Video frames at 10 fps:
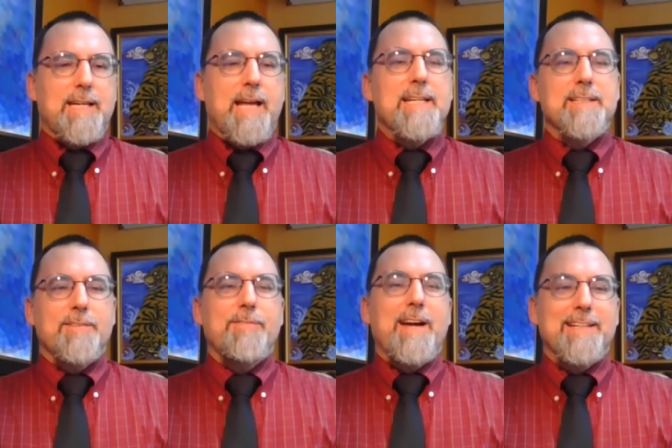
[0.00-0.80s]
I need to
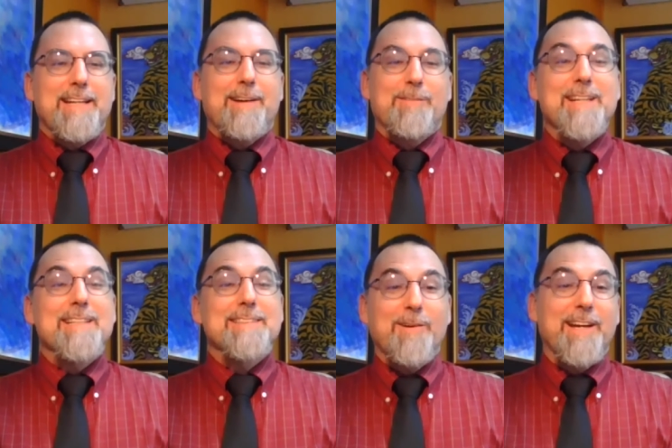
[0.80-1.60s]
find out what
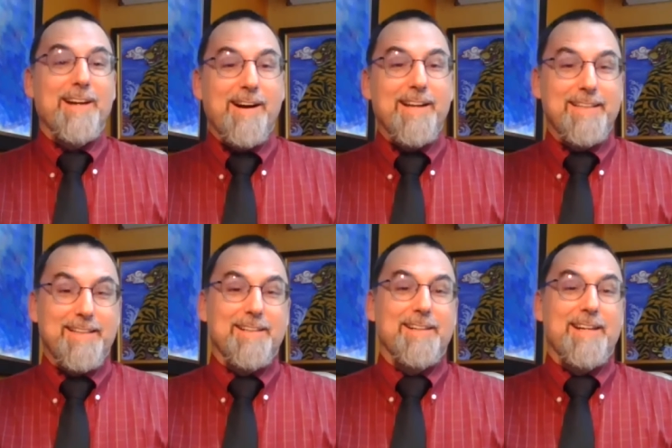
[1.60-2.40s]
is going on here,